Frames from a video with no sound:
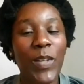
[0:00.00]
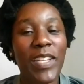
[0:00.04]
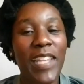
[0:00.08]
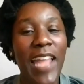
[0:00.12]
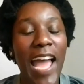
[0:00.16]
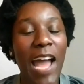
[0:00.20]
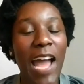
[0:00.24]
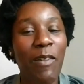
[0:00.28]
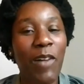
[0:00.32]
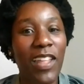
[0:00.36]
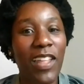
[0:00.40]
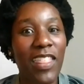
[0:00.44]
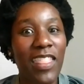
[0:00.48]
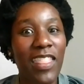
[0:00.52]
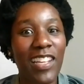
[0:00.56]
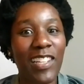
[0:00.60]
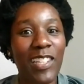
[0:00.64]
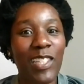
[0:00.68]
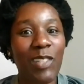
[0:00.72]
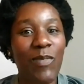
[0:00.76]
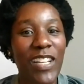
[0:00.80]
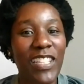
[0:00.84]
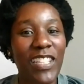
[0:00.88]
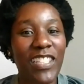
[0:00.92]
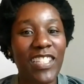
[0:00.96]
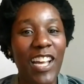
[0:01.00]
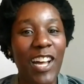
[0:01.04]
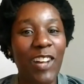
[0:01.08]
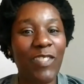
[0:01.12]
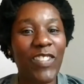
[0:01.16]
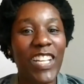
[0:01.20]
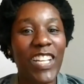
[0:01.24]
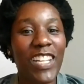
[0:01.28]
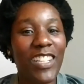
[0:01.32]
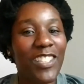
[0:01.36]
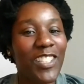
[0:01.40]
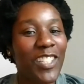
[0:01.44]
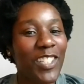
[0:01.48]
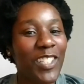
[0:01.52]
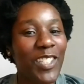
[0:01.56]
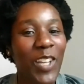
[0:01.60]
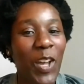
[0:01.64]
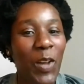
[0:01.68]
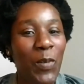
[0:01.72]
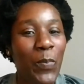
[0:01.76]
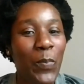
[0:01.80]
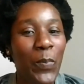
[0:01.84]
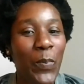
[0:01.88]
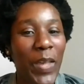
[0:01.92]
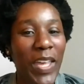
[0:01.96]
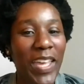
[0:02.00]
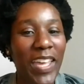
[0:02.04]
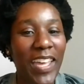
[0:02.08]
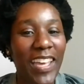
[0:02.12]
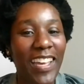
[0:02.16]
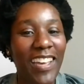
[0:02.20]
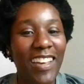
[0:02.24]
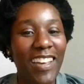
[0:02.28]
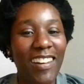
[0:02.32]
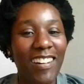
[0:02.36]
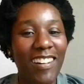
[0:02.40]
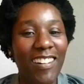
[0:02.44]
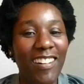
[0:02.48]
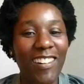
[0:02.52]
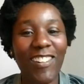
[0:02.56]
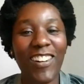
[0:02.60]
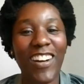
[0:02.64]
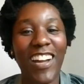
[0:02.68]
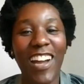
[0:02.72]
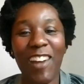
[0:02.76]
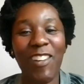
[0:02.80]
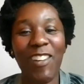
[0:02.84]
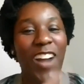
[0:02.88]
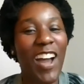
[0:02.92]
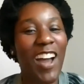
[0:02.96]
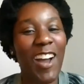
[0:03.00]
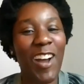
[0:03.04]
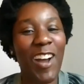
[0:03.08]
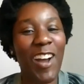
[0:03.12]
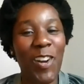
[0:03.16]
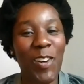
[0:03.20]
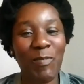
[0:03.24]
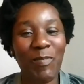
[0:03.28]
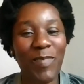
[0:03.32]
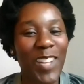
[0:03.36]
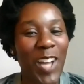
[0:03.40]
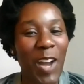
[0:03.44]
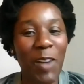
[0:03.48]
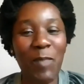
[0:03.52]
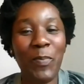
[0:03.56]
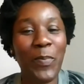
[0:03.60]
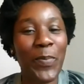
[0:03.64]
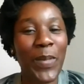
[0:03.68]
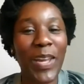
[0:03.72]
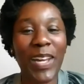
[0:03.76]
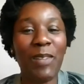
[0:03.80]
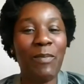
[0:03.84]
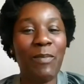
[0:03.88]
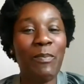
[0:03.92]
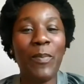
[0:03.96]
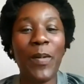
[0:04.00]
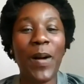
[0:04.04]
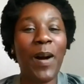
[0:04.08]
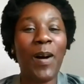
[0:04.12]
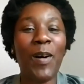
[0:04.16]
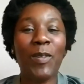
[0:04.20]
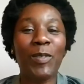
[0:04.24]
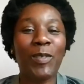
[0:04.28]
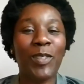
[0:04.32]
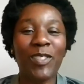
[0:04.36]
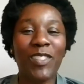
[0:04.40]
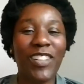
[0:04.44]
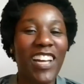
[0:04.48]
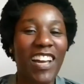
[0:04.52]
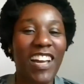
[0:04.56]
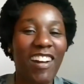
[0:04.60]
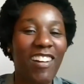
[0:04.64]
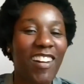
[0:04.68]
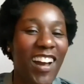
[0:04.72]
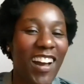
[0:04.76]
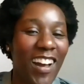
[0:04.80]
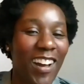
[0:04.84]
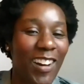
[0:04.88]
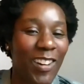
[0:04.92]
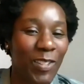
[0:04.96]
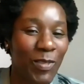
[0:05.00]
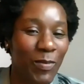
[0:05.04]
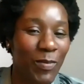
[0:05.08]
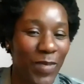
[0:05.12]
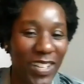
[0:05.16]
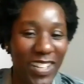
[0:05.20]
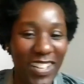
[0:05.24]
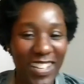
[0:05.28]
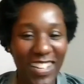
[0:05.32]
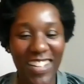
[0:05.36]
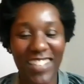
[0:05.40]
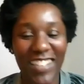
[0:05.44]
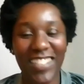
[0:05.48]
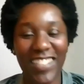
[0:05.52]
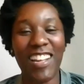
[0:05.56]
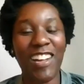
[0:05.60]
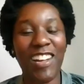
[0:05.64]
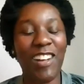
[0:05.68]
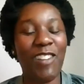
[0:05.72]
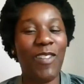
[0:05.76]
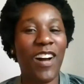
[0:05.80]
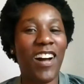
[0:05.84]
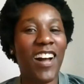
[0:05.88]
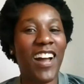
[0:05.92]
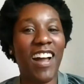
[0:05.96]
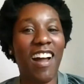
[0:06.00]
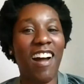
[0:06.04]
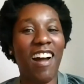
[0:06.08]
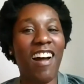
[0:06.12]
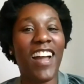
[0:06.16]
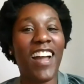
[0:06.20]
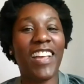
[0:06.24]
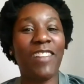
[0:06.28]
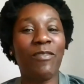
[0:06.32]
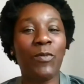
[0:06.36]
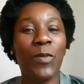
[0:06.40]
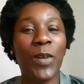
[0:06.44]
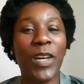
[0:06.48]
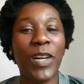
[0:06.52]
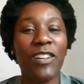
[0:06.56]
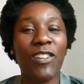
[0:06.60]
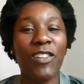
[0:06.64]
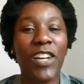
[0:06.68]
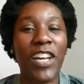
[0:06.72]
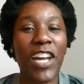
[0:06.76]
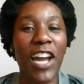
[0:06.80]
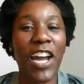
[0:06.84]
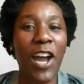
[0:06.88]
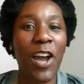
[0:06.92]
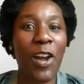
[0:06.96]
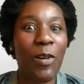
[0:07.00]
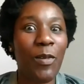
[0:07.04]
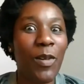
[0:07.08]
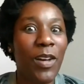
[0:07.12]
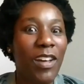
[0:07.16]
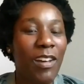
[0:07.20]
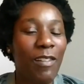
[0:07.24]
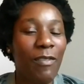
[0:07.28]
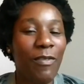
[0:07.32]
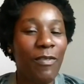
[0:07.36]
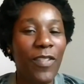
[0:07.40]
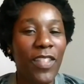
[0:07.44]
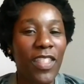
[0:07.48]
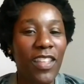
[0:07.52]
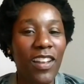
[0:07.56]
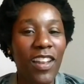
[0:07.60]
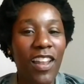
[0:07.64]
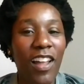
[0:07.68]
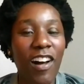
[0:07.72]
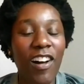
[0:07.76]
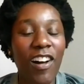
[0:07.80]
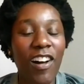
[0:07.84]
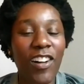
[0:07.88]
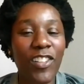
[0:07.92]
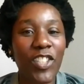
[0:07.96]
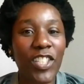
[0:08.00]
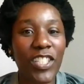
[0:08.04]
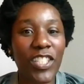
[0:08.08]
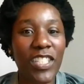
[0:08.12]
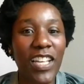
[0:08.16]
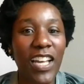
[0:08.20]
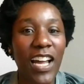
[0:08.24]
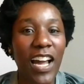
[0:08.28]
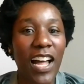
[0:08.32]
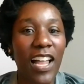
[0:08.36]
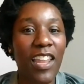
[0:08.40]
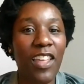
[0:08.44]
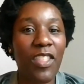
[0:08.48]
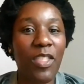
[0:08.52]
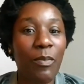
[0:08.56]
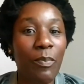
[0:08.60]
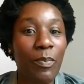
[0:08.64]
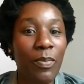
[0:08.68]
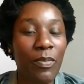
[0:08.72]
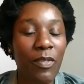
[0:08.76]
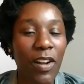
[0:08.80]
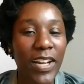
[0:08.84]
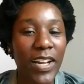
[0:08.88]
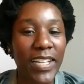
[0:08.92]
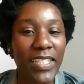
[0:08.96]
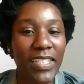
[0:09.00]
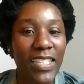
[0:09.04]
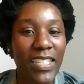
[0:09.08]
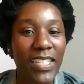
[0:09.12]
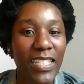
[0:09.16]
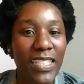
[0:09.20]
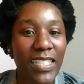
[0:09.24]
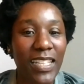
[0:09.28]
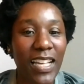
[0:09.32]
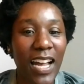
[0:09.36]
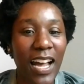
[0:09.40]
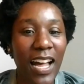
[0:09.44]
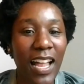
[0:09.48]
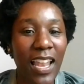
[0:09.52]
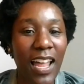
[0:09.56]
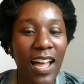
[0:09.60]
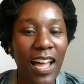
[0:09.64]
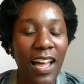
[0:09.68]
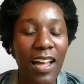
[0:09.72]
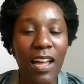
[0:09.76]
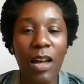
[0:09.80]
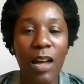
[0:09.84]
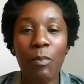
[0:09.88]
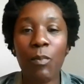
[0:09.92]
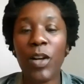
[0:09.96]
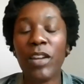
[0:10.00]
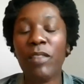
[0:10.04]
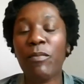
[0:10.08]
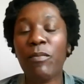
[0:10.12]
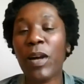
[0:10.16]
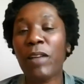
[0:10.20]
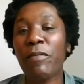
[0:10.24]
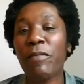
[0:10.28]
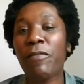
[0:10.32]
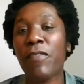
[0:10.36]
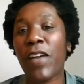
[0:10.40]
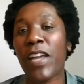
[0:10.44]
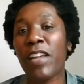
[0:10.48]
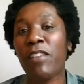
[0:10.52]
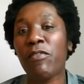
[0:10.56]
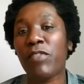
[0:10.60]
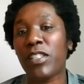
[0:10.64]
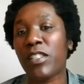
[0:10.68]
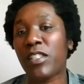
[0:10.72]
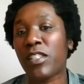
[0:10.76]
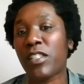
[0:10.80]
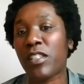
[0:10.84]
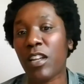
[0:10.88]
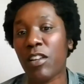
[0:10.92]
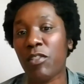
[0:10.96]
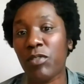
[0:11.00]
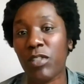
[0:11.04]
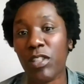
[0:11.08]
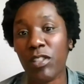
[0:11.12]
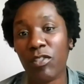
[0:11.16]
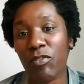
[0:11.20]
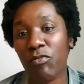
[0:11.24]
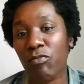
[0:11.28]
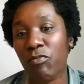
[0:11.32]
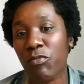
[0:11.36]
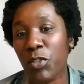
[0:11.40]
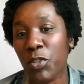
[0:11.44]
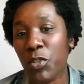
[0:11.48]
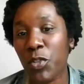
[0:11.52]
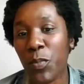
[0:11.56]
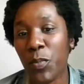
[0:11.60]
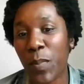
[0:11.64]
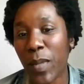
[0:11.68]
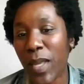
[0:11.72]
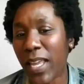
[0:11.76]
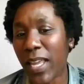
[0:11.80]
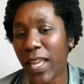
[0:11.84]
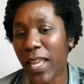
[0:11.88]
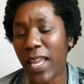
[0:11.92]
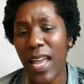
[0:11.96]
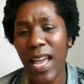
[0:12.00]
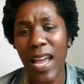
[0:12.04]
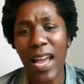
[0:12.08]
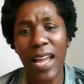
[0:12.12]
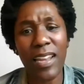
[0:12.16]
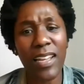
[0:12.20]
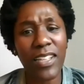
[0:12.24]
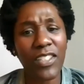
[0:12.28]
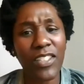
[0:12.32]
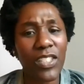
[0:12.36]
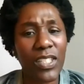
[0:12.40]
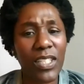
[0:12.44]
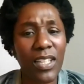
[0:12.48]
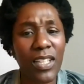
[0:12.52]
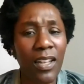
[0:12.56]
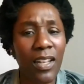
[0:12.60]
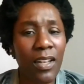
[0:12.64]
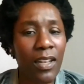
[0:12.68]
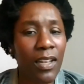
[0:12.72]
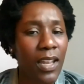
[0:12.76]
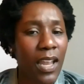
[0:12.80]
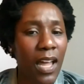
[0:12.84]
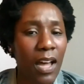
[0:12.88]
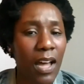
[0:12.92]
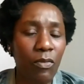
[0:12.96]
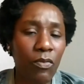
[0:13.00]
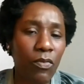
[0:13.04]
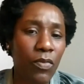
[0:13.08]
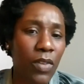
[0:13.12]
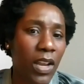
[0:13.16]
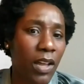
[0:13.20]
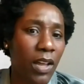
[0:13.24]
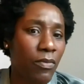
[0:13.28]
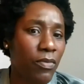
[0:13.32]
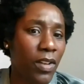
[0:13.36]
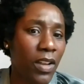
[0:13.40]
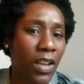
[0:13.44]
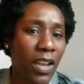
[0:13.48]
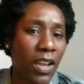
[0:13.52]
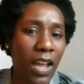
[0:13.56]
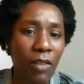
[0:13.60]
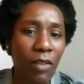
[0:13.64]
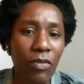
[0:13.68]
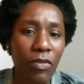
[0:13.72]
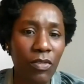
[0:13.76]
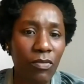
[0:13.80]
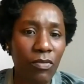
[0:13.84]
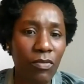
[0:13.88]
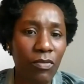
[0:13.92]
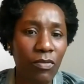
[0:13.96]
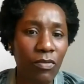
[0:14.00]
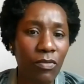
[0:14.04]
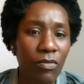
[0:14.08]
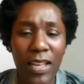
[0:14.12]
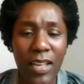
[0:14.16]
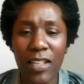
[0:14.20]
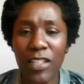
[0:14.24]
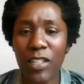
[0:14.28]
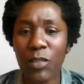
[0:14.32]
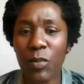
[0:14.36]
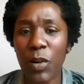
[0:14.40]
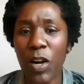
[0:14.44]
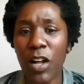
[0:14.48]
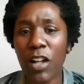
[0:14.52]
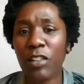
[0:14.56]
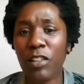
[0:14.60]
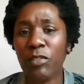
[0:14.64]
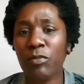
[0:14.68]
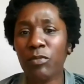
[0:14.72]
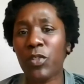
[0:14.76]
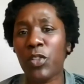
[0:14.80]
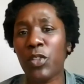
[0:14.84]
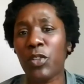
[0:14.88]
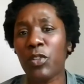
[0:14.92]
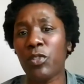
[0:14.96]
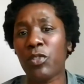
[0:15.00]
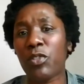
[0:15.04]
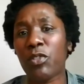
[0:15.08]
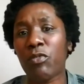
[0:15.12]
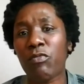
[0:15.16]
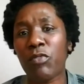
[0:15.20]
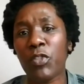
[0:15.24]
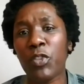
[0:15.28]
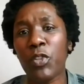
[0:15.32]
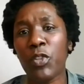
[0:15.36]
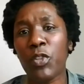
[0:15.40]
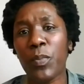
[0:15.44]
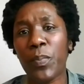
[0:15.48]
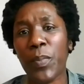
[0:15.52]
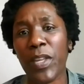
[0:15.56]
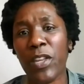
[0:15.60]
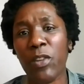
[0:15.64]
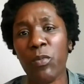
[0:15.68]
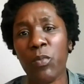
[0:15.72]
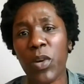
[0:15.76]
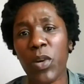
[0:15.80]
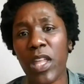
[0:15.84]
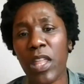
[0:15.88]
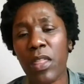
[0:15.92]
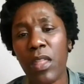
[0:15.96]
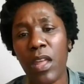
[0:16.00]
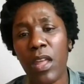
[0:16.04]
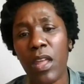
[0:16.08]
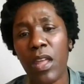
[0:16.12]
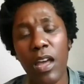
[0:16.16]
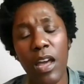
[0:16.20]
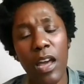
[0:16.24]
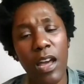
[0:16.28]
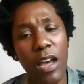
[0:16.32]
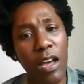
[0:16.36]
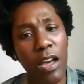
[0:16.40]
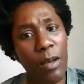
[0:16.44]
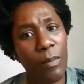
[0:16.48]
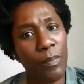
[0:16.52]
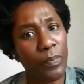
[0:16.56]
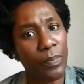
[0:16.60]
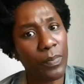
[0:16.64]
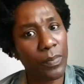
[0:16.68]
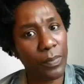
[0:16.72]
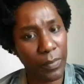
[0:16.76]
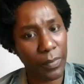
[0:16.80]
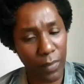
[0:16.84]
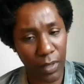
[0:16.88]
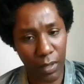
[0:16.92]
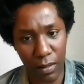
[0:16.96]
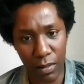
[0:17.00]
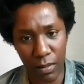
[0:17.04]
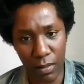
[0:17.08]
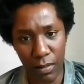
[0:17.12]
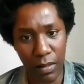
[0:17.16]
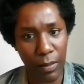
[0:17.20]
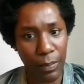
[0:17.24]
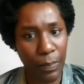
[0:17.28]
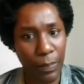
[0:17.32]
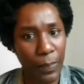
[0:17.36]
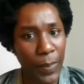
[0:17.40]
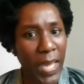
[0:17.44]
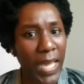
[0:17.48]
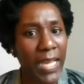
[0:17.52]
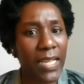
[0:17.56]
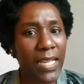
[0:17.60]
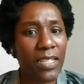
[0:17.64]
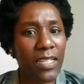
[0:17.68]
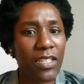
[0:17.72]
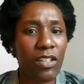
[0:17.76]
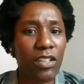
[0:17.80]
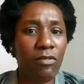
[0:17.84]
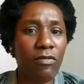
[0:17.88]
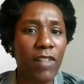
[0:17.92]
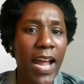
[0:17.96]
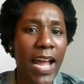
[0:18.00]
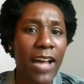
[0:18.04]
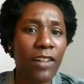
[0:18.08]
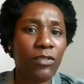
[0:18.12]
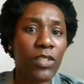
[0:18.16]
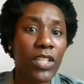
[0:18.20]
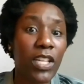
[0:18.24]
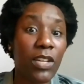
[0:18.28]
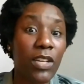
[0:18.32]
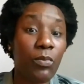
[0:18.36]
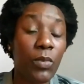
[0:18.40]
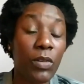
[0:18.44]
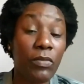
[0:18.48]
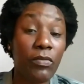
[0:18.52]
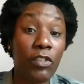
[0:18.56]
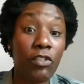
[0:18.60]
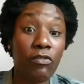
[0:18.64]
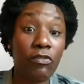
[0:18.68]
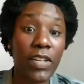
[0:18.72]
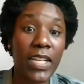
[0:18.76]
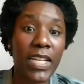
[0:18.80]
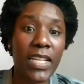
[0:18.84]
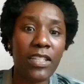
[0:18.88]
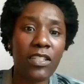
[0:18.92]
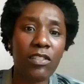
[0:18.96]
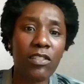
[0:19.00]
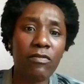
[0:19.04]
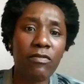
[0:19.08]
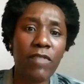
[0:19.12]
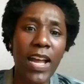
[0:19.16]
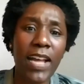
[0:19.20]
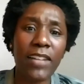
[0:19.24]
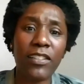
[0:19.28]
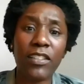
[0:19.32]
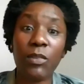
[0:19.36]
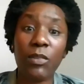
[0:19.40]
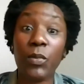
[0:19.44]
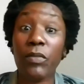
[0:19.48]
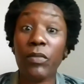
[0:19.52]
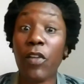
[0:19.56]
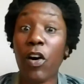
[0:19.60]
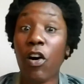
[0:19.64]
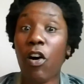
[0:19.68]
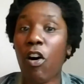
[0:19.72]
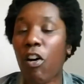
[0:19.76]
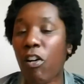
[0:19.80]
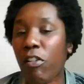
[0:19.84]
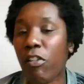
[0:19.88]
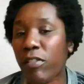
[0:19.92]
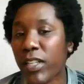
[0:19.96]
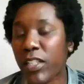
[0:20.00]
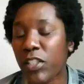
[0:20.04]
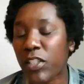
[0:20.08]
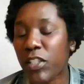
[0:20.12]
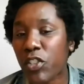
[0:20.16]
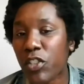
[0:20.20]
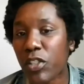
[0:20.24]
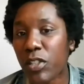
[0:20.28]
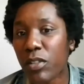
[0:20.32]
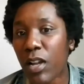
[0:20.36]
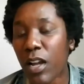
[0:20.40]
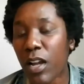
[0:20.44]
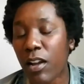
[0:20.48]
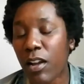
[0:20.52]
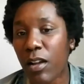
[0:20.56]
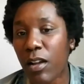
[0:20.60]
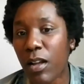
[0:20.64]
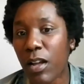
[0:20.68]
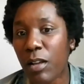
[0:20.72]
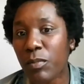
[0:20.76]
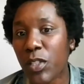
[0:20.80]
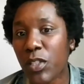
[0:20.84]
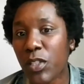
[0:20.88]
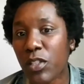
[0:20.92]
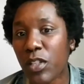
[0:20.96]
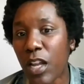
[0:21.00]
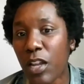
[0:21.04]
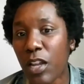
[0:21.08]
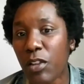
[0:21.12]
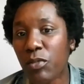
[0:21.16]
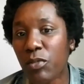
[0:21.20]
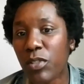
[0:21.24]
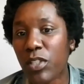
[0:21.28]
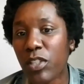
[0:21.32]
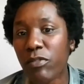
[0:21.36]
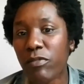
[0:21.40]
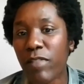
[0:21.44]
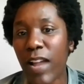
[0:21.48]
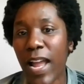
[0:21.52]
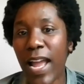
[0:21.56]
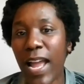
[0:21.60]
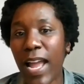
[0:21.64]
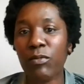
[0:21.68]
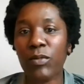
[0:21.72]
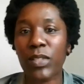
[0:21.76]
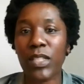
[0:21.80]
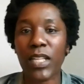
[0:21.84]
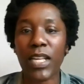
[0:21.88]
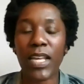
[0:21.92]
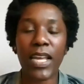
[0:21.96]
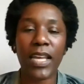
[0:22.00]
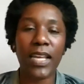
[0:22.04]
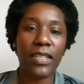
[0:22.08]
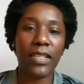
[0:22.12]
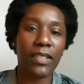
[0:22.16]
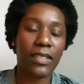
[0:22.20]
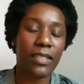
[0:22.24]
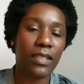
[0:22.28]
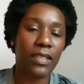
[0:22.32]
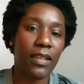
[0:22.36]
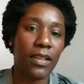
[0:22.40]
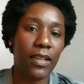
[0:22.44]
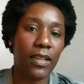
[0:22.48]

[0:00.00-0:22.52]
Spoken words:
But now I think to myself, just go big or go home. Go big and bold or go home. So I will go for the largest colour, the brightest colour. One of my favourite stones is a ruby, and I just love, love, love a ruby. So I'll use a ruby with pinks around it, with greens around it, with orange stones around it.